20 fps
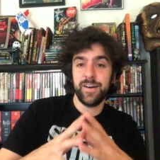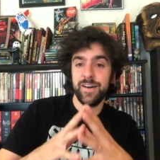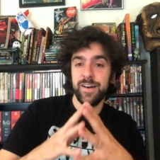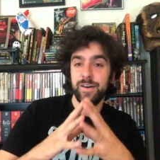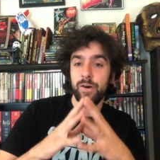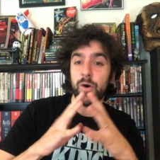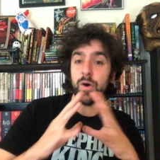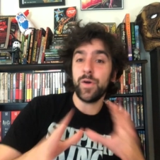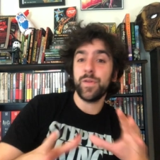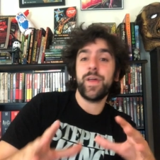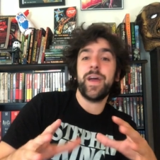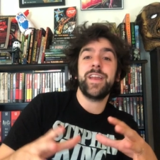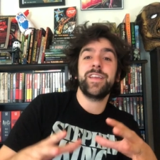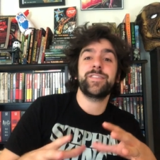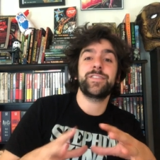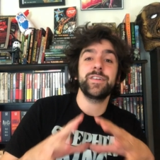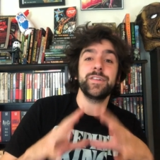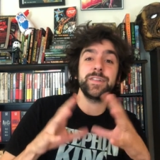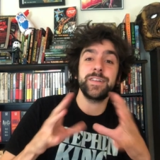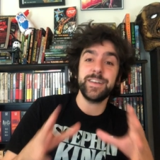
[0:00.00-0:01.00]
Uh, all that is
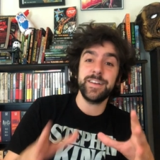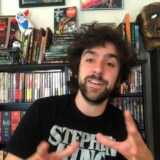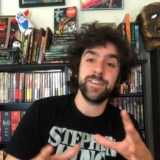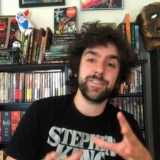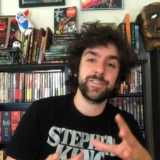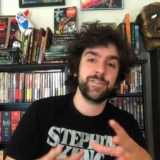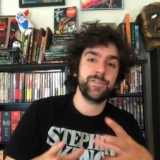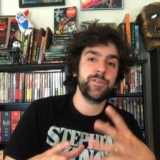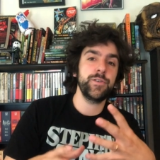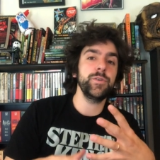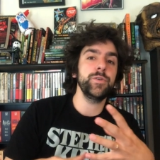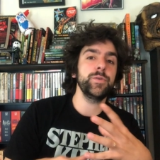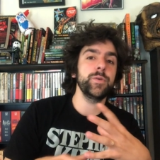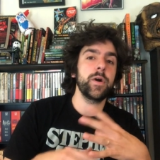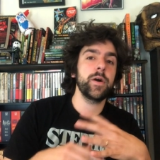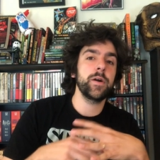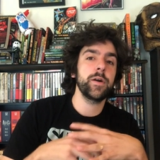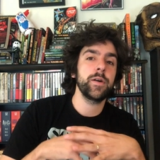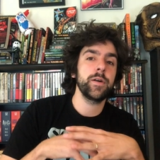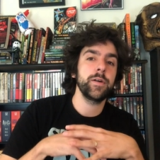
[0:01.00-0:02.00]
to lead us to
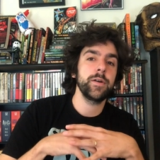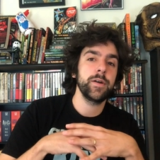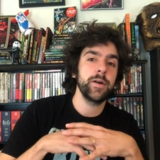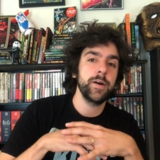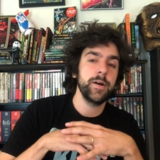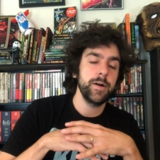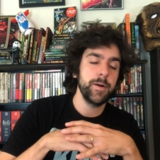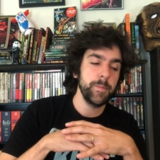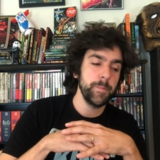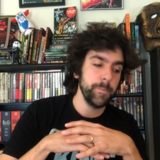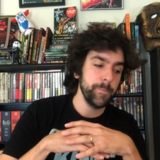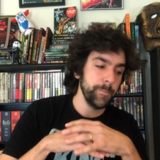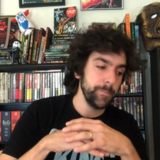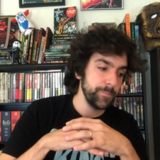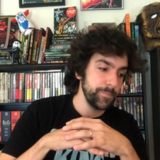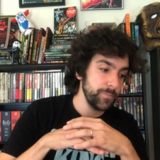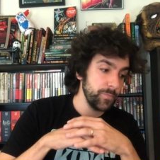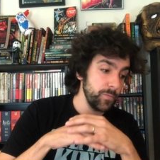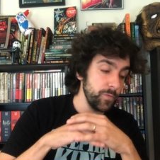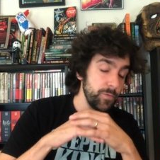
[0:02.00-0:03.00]
our um,
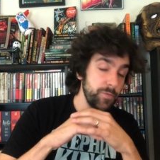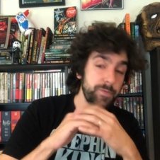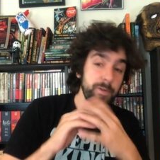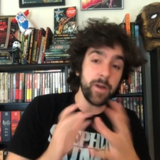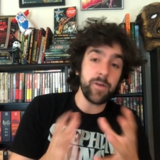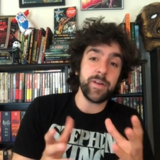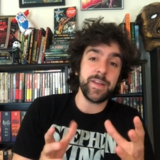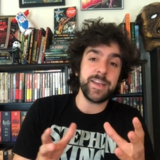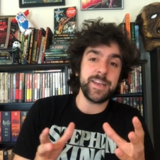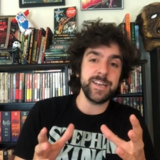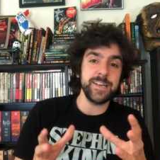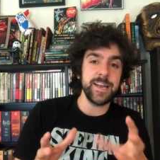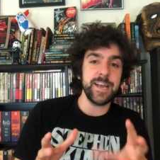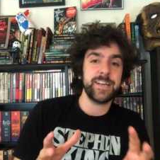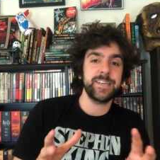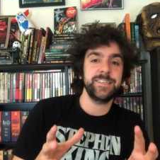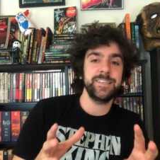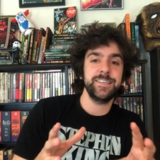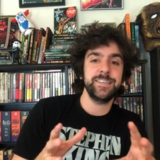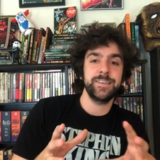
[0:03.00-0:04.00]
very
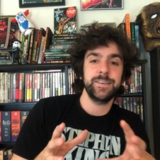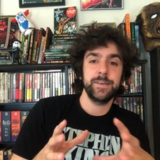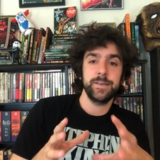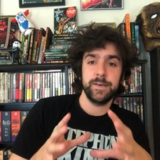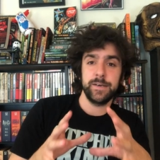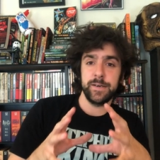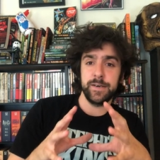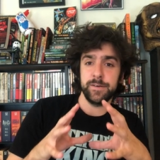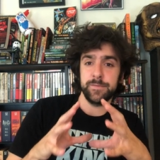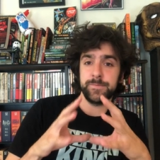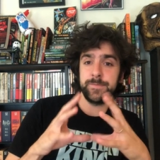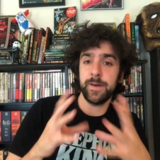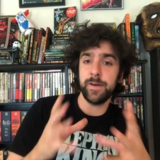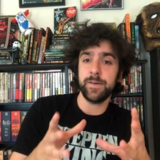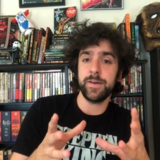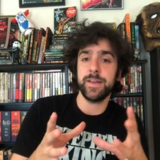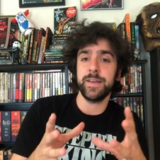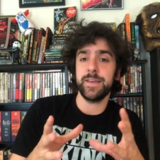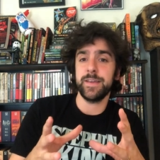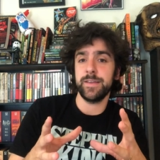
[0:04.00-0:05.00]
connected, uh,
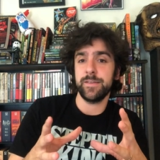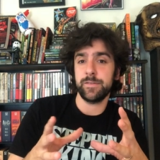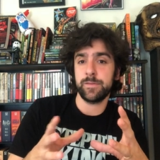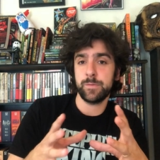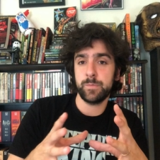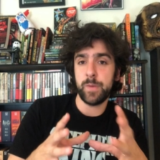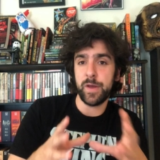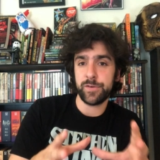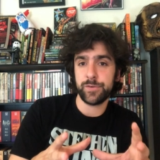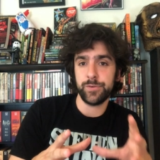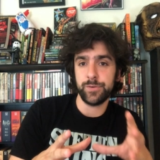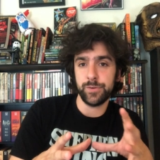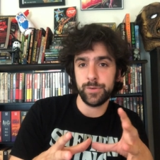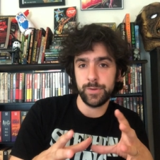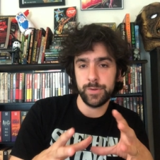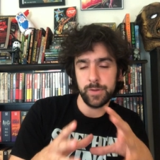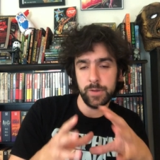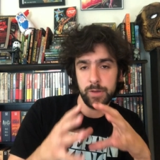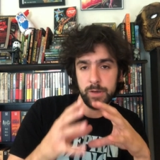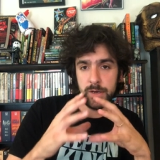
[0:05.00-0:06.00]
very
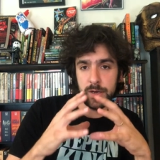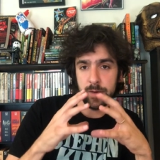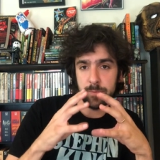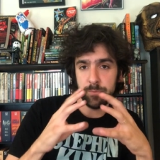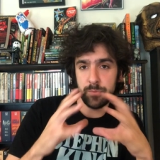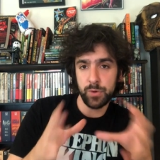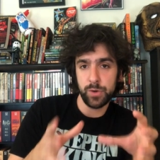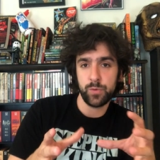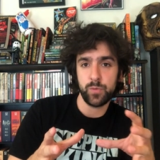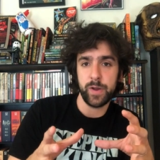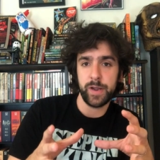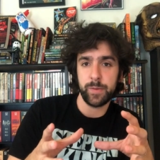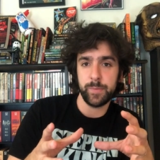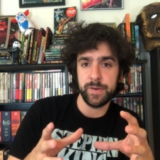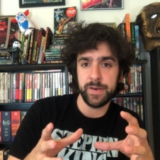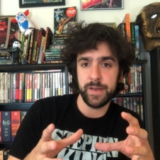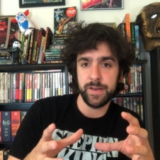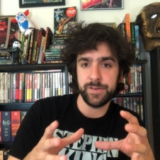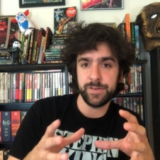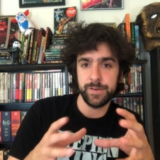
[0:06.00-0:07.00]
special uh, book
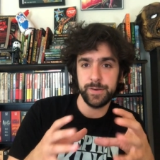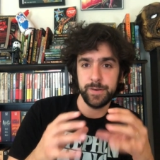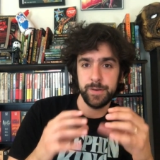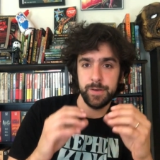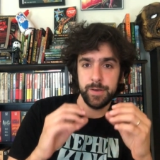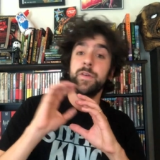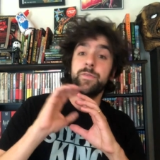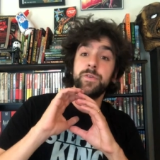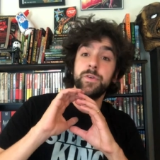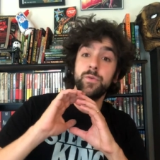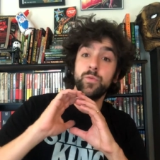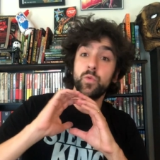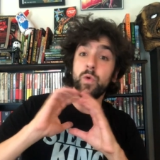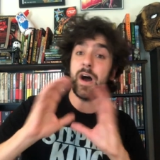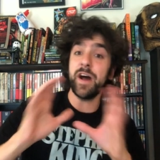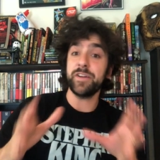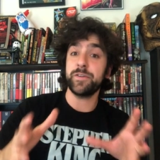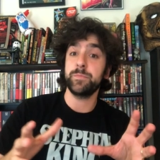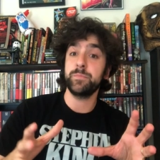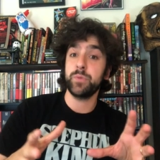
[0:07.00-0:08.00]
recommendation. If you
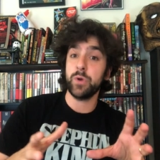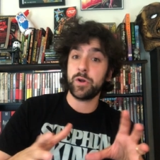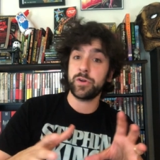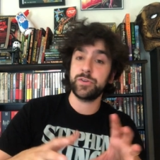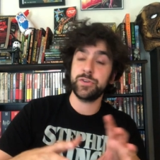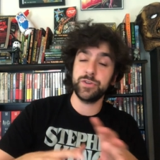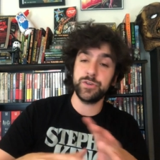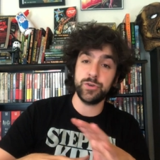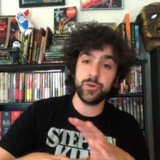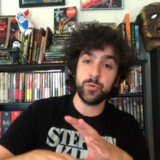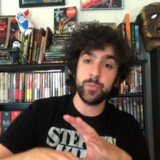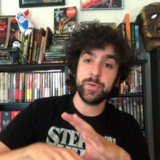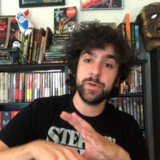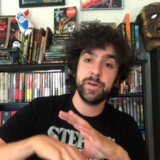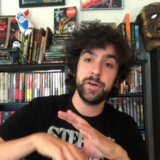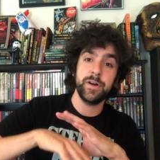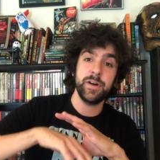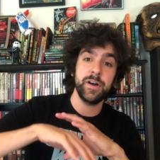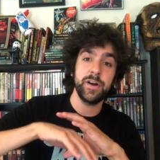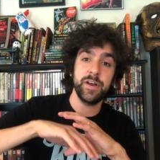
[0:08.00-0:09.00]
watch BookTube,
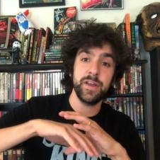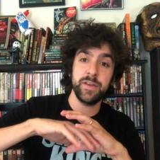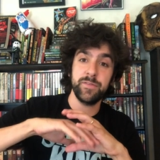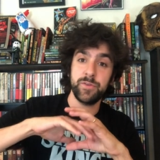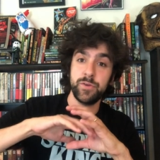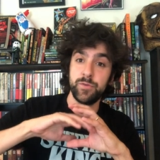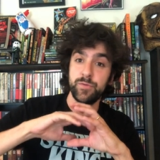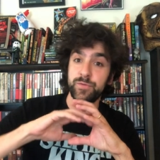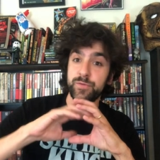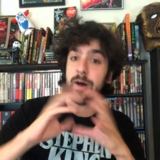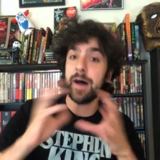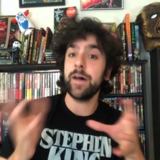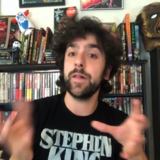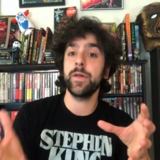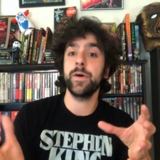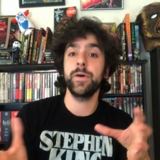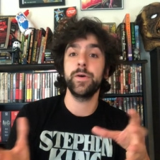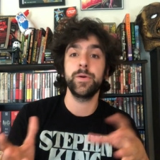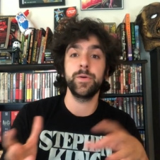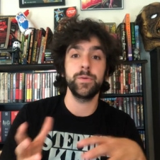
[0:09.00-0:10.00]
uh, if you
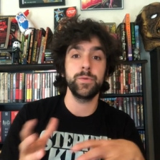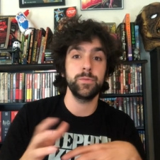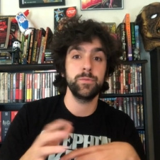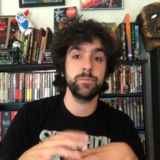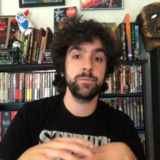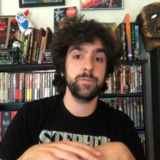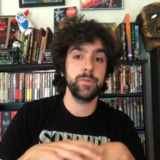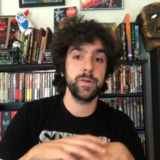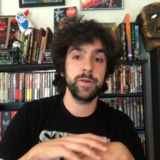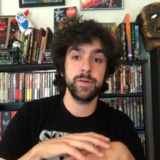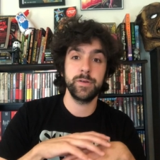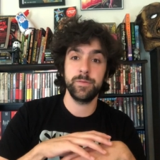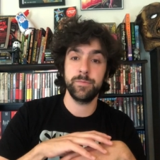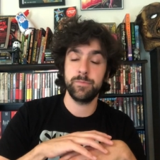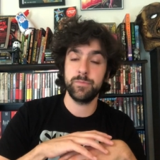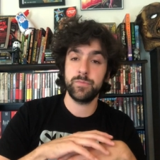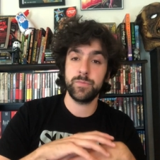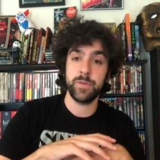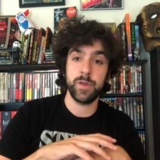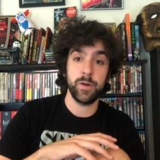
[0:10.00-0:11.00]
follow uh,
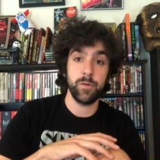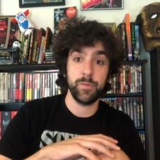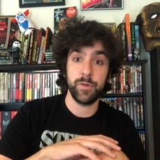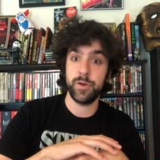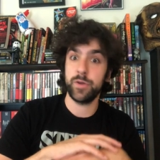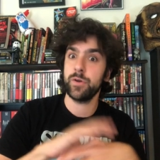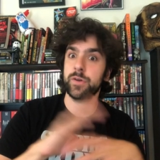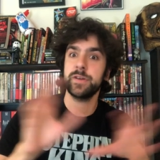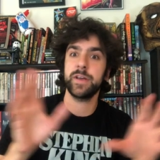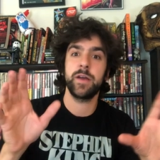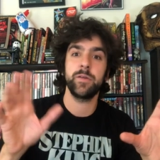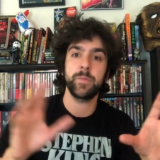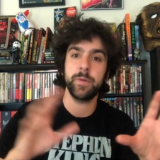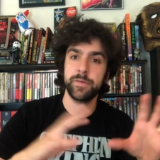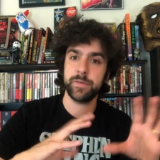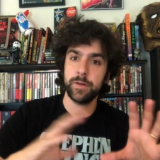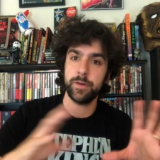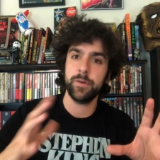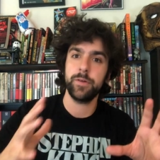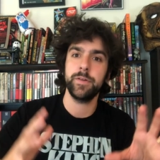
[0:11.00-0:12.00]
you know the New York Times
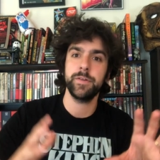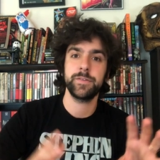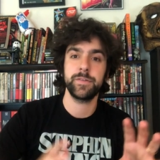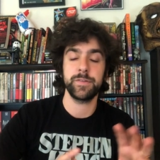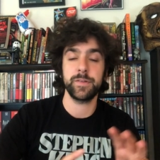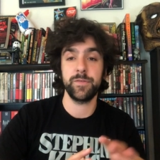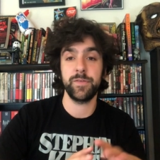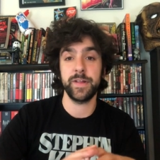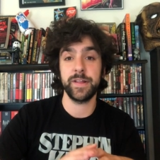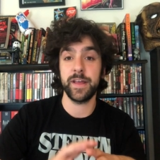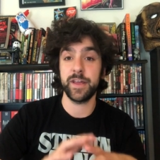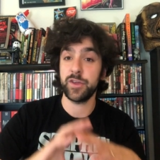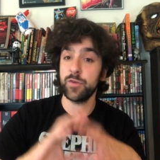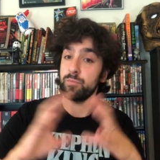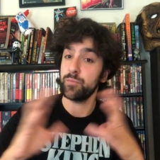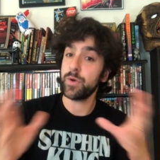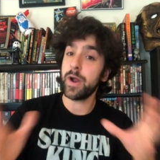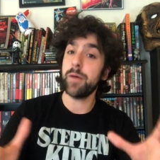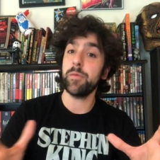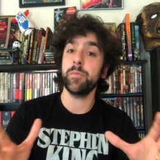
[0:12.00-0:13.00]
bestseller list and stuff like that,
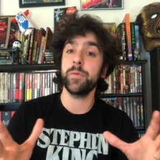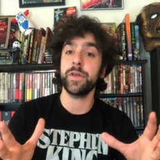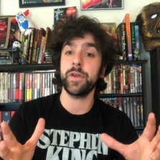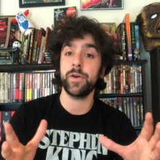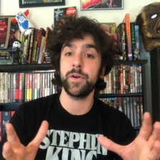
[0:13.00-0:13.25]
you've probably